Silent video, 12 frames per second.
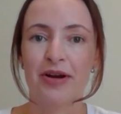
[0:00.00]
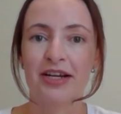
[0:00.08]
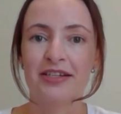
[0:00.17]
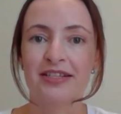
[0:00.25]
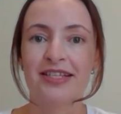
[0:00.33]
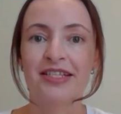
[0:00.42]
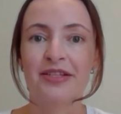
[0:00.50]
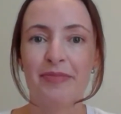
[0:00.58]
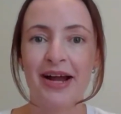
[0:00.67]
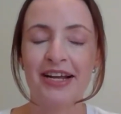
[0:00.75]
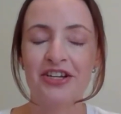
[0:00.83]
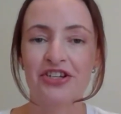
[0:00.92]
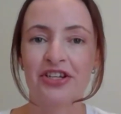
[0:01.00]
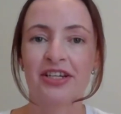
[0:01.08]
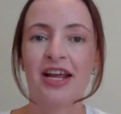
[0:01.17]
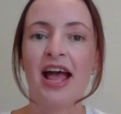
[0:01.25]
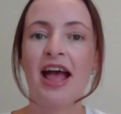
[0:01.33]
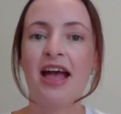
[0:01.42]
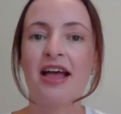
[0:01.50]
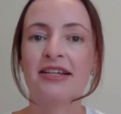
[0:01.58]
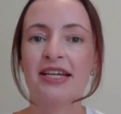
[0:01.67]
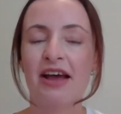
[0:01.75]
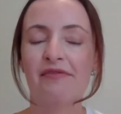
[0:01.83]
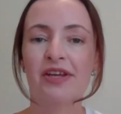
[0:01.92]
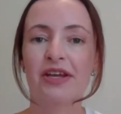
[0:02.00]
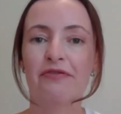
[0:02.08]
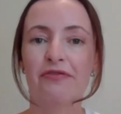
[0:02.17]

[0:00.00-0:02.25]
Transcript: practice is the patient, and having